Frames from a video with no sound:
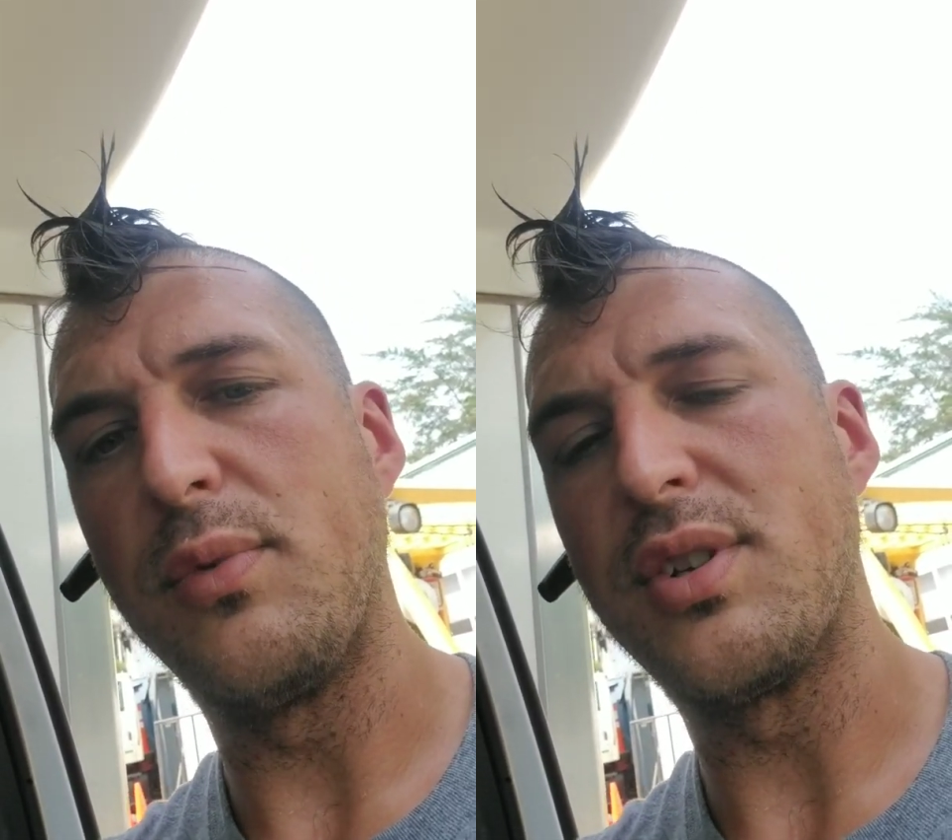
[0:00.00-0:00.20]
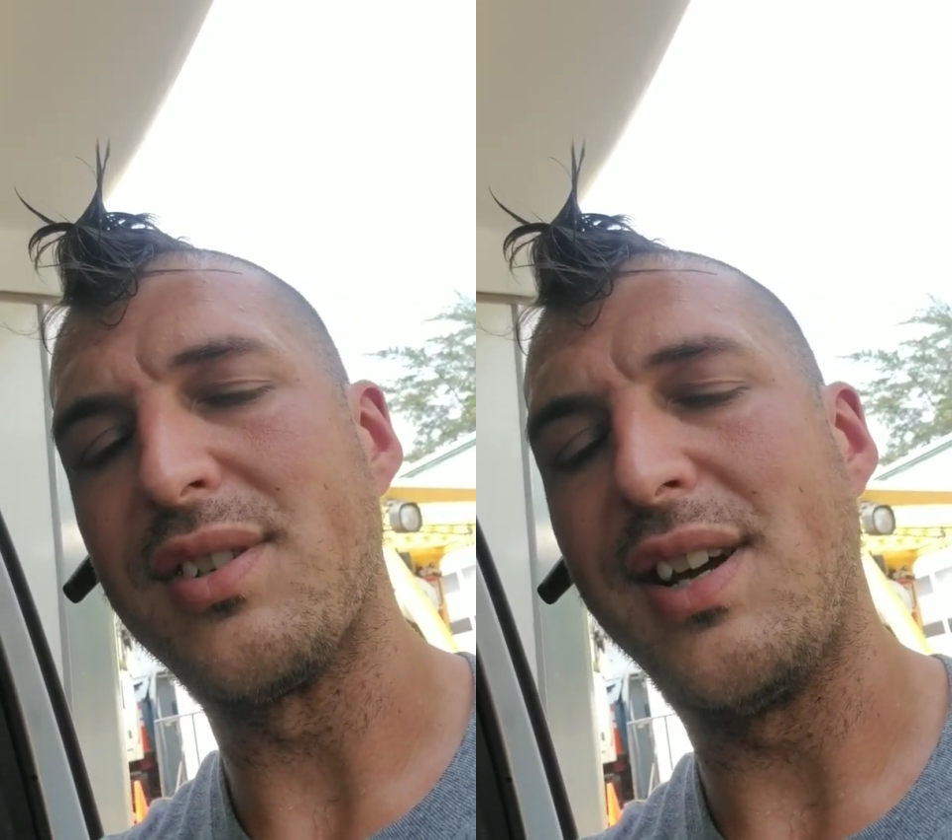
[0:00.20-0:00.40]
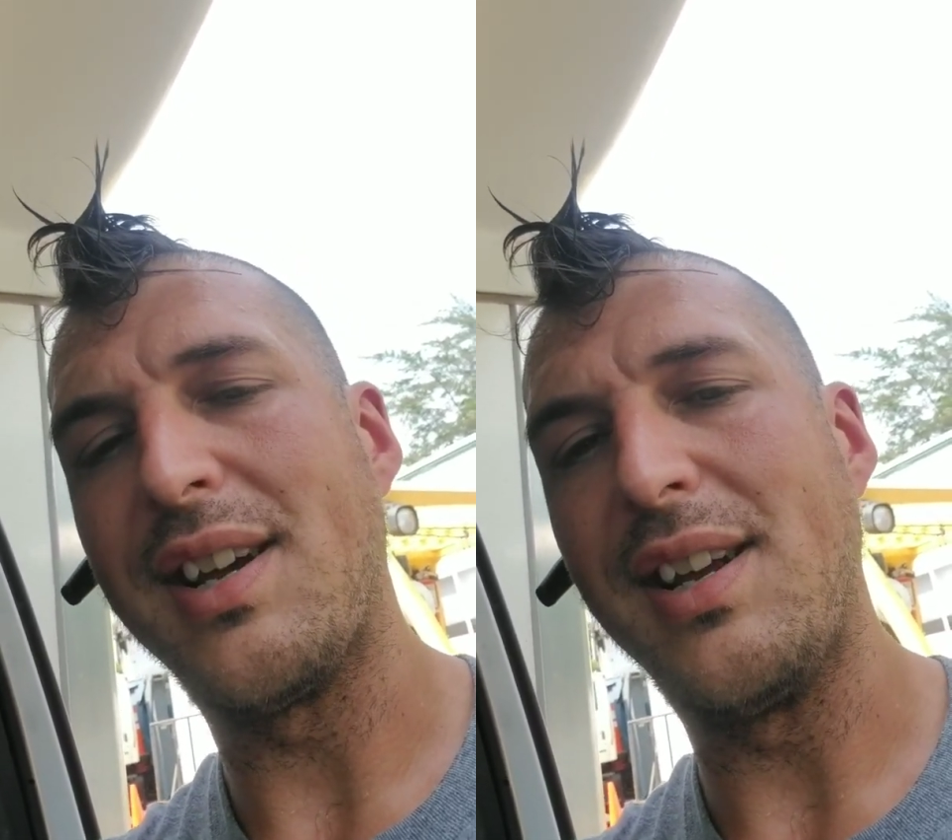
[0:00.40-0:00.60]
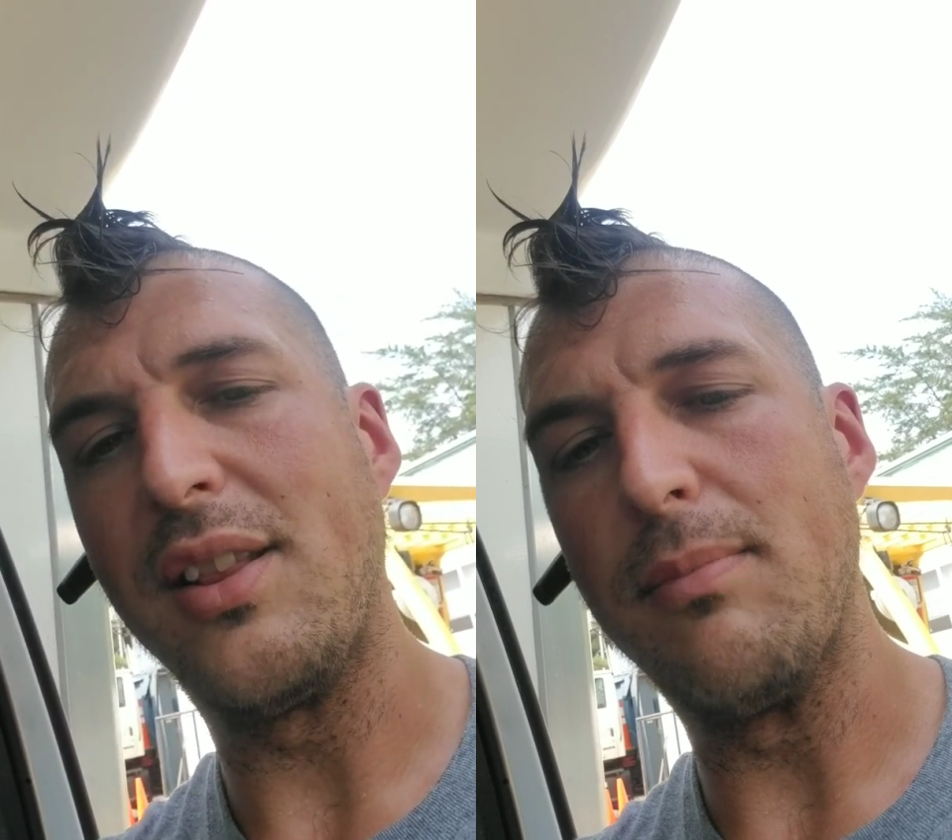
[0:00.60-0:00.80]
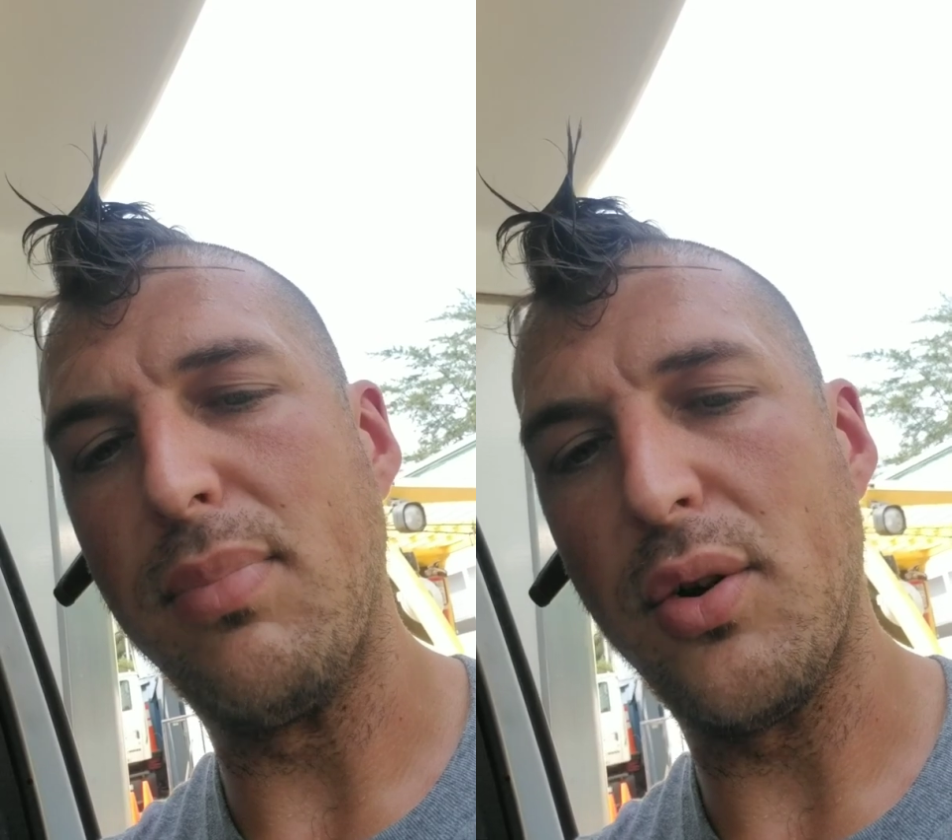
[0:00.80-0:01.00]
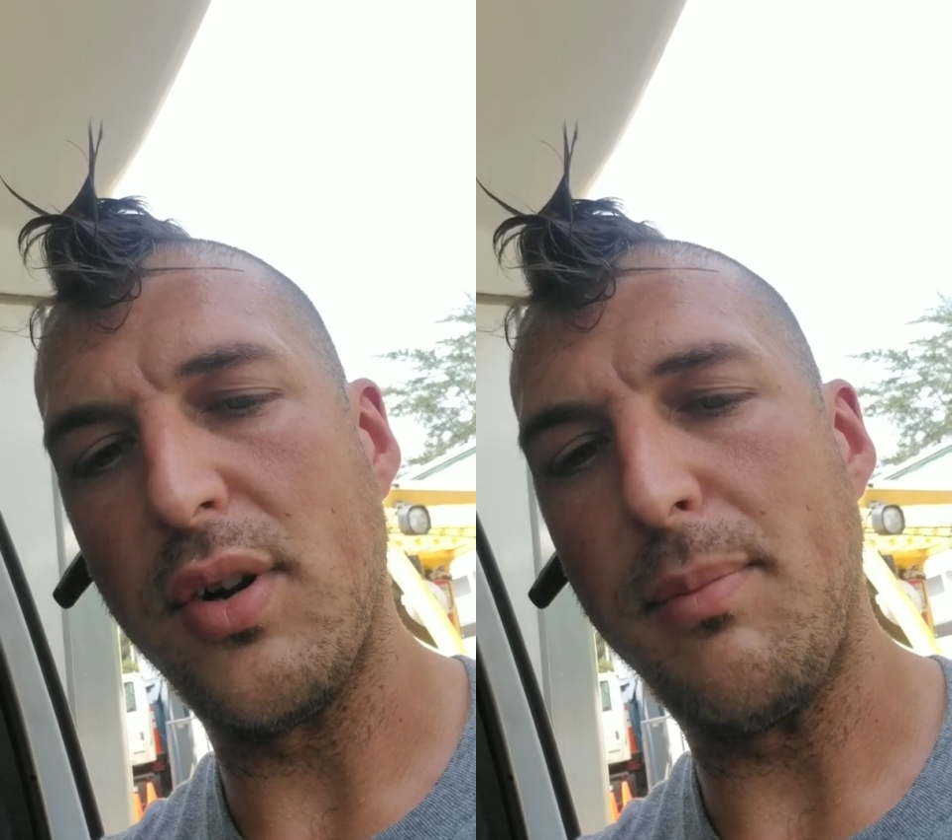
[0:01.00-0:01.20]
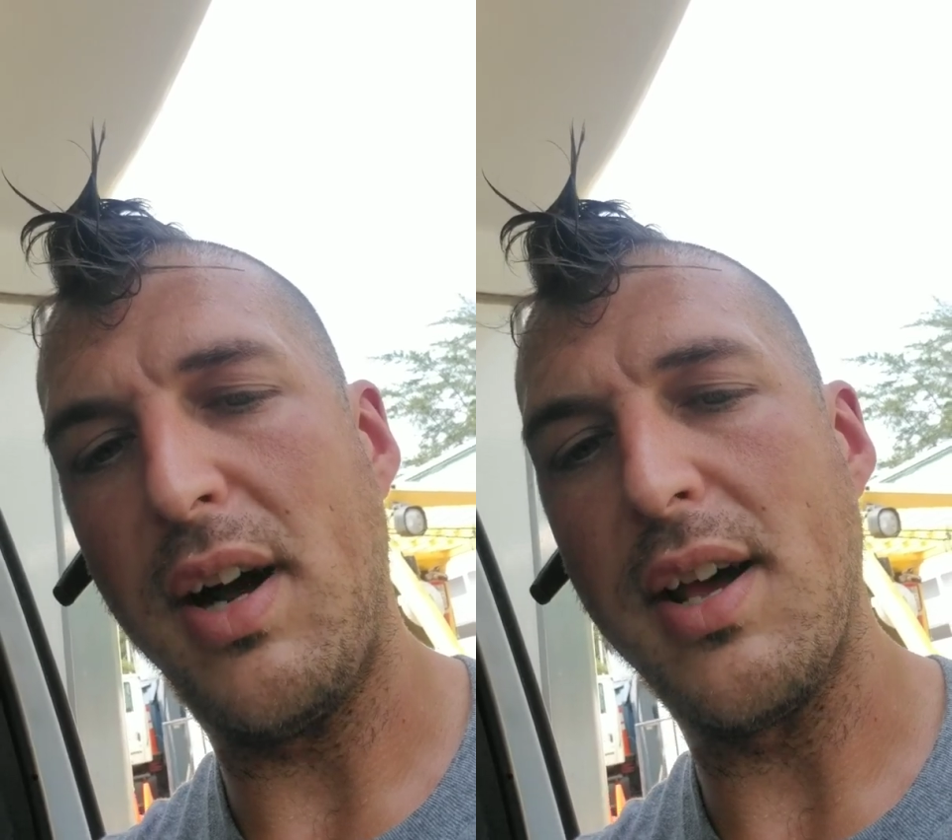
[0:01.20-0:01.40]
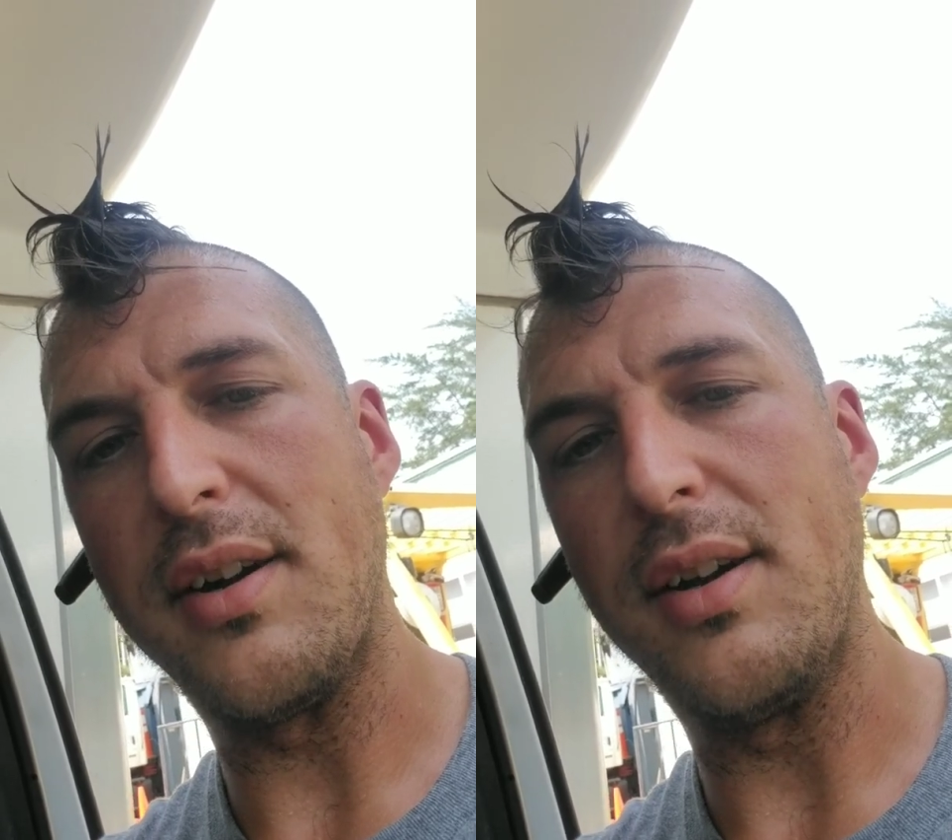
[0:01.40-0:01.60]
which is not getting the burn up
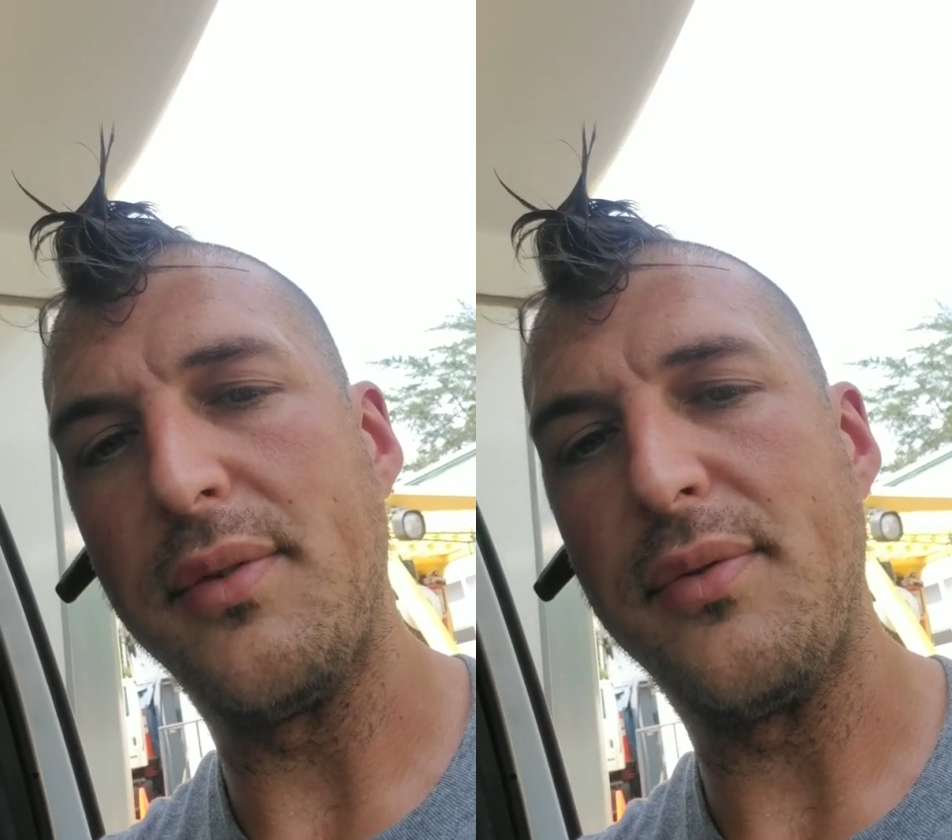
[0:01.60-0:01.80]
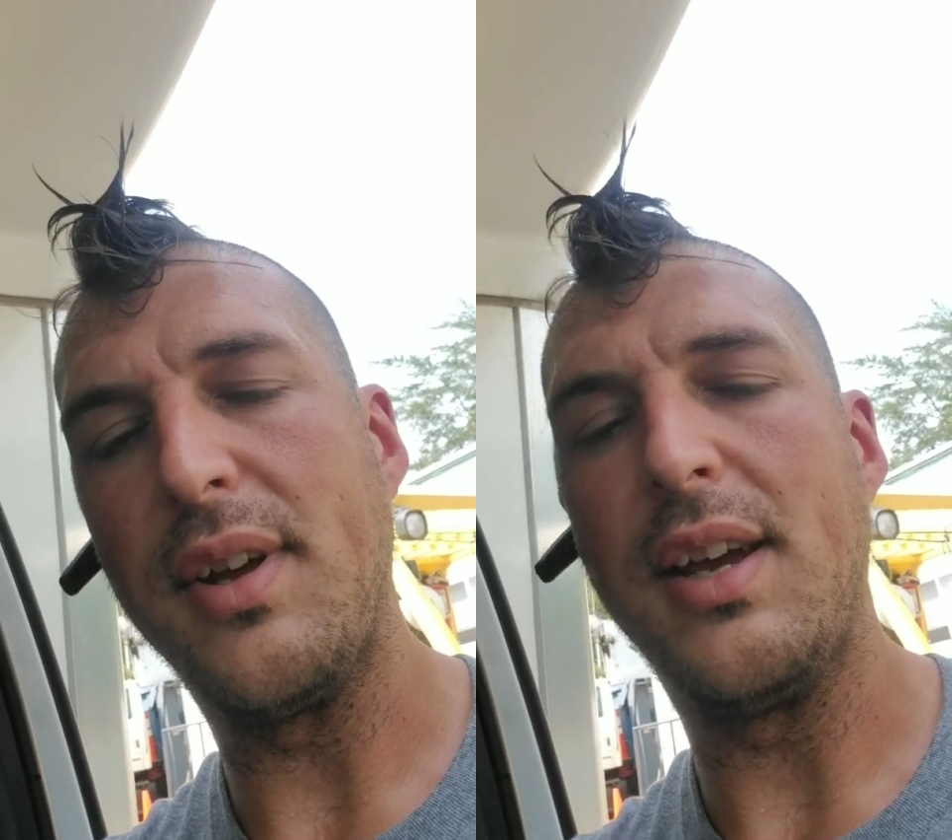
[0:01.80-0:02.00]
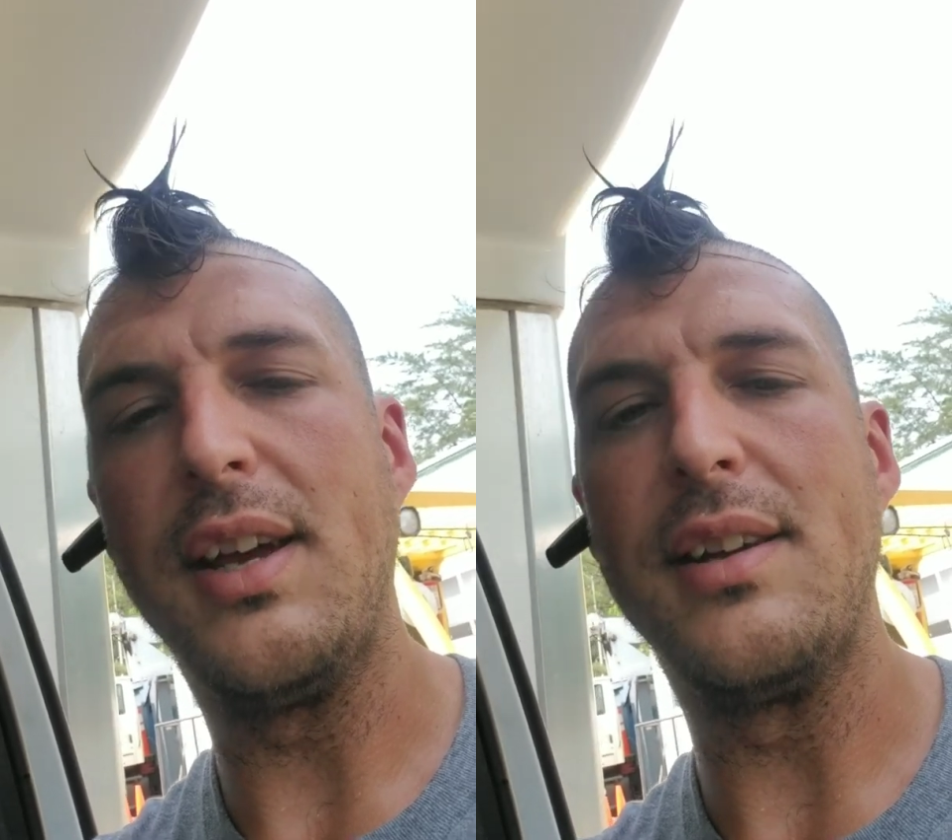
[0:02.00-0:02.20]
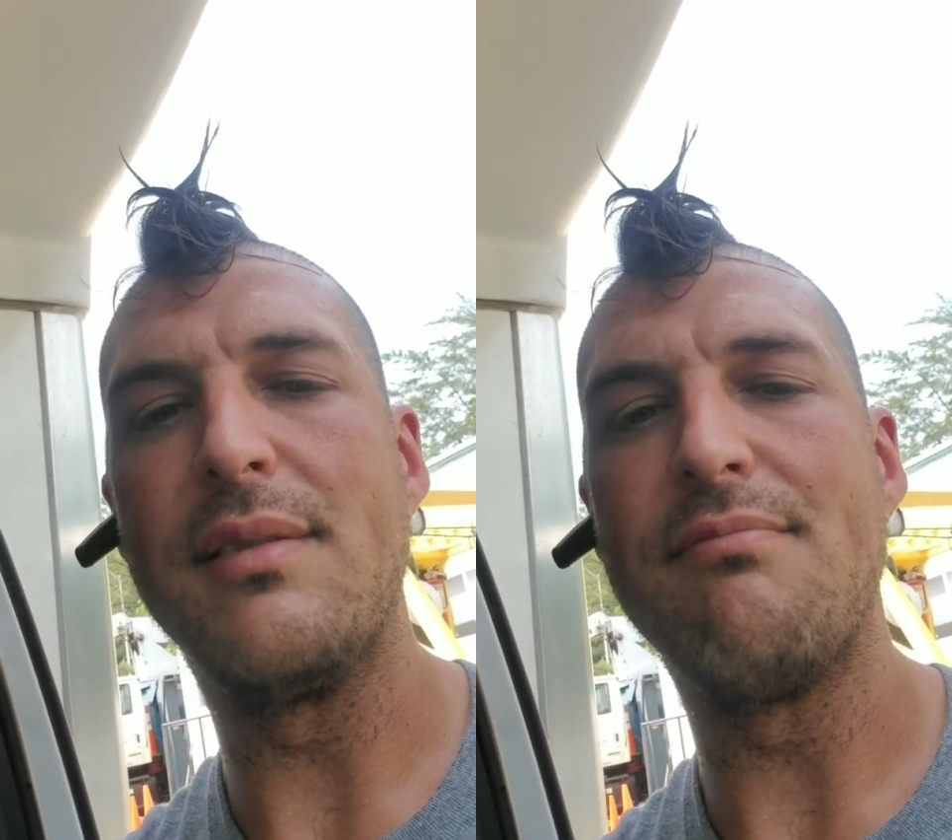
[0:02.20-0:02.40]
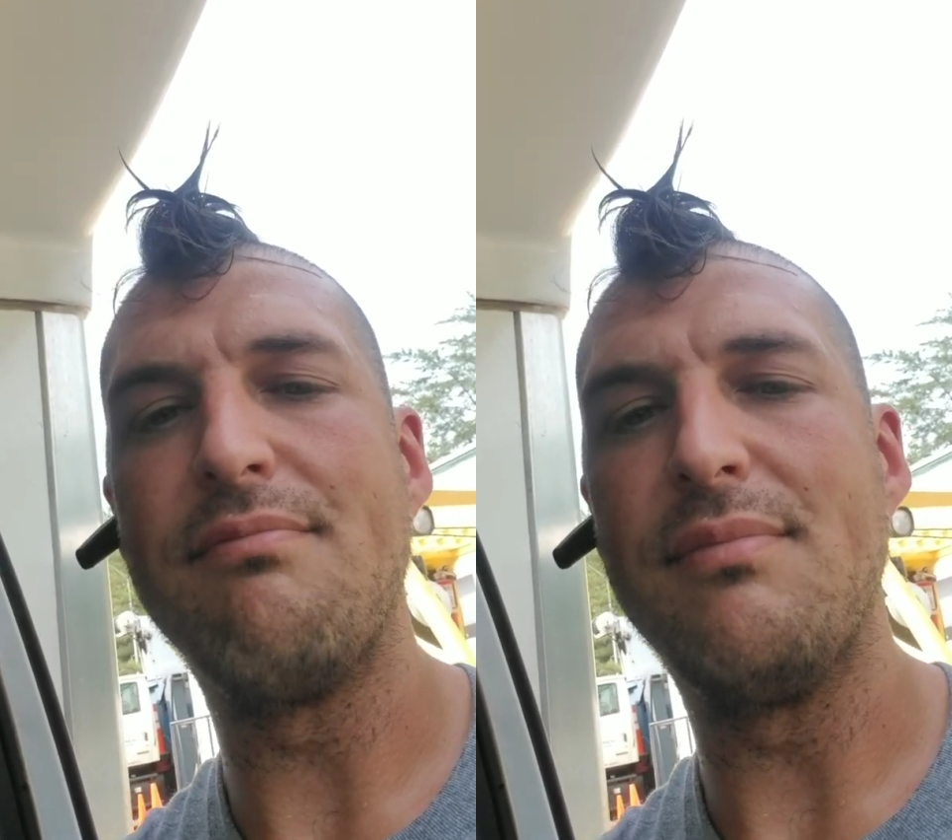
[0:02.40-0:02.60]
hot enough, and